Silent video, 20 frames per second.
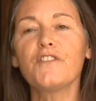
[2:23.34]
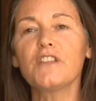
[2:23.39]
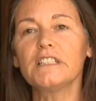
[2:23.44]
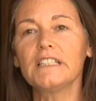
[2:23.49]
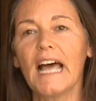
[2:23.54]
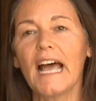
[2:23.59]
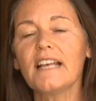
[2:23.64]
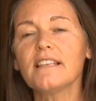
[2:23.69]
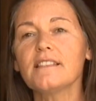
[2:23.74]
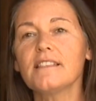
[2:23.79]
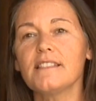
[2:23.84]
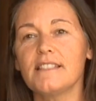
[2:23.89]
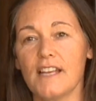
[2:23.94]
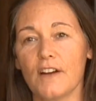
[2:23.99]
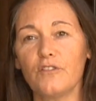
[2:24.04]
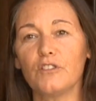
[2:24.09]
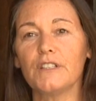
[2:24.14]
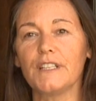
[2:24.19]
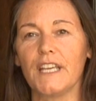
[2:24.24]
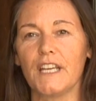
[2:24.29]
For the last
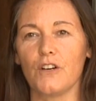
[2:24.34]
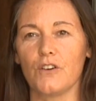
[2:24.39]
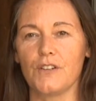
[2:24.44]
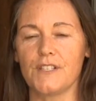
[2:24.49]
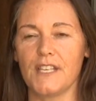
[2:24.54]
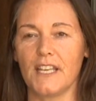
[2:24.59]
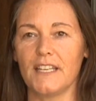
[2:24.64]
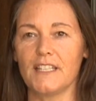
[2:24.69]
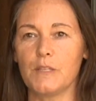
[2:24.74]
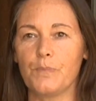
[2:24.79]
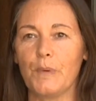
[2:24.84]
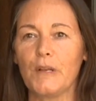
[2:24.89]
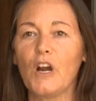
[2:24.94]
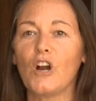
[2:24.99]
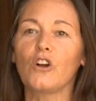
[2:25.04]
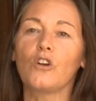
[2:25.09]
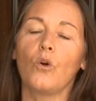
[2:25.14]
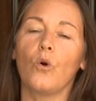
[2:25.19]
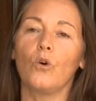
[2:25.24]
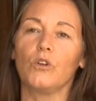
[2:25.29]
several years, it's been
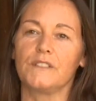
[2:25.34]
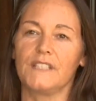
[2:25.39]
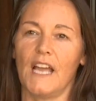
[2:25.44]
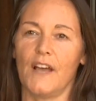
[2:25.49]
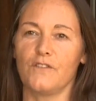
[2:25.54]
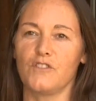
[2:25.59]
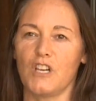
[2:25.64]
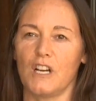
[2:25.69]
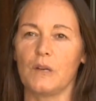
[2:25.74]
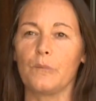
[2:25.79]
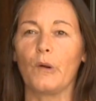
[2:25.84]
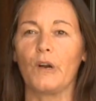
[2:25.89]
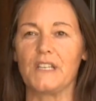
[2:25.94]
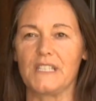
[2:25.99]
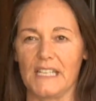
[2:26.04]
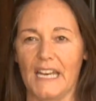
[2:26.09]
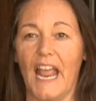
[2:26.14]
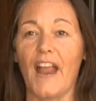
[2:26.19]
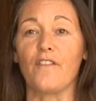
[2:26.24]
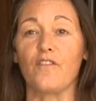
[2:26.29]
our goal to have gentle
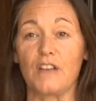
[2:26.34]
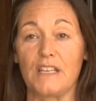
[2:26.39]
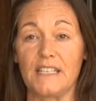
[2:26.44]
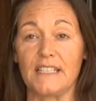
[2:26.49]
barns in every